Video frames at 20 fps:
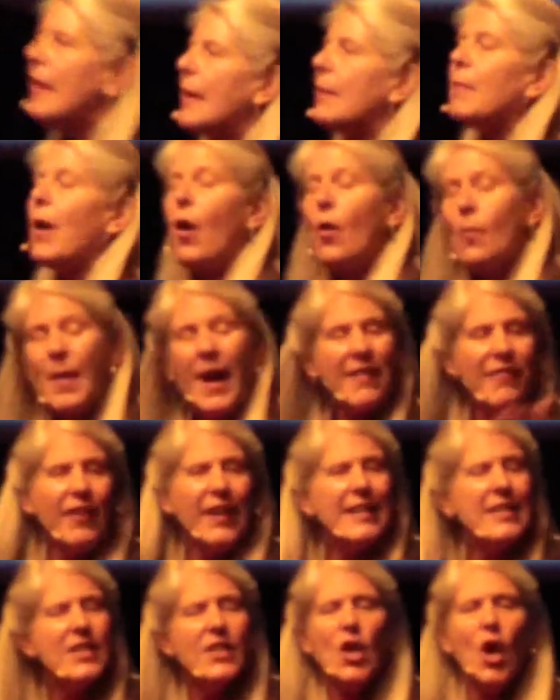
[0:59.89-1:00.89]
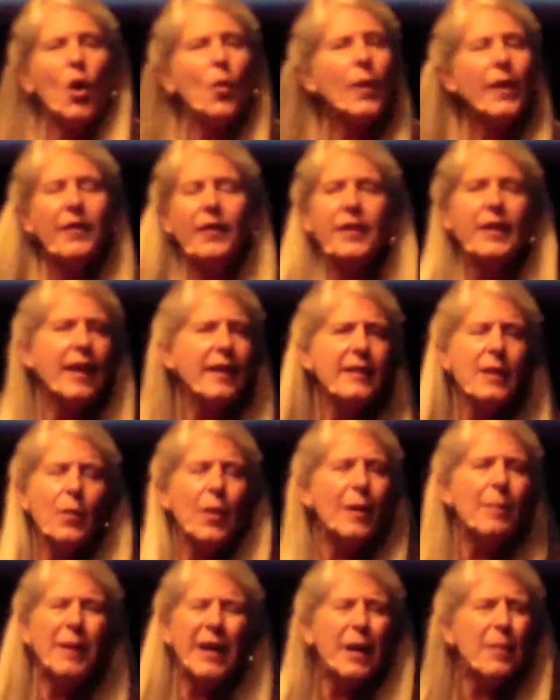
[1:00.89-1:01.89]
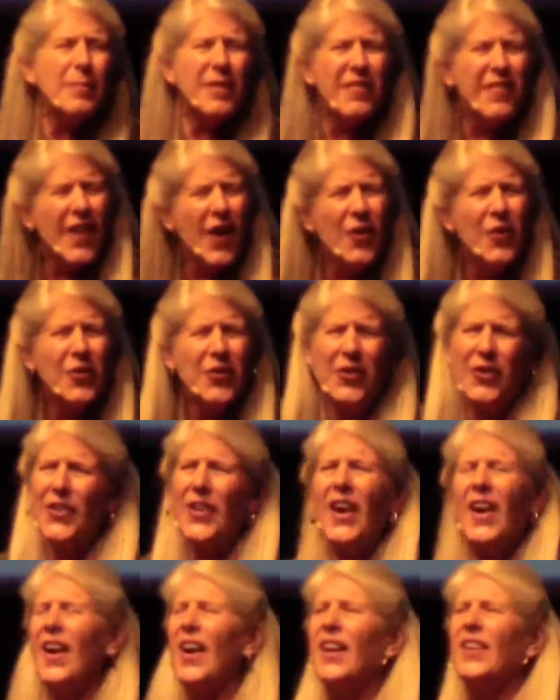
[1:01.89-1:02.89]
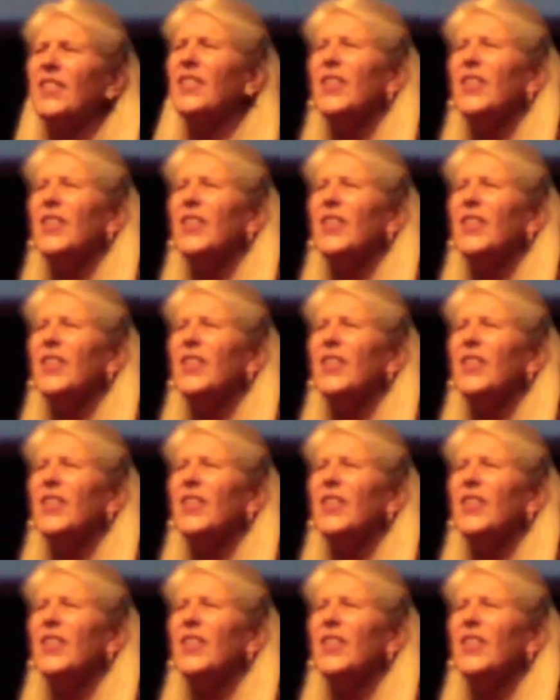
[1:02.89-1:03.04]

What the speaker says: And all my friends know whether or not they want to pick up the phone or not.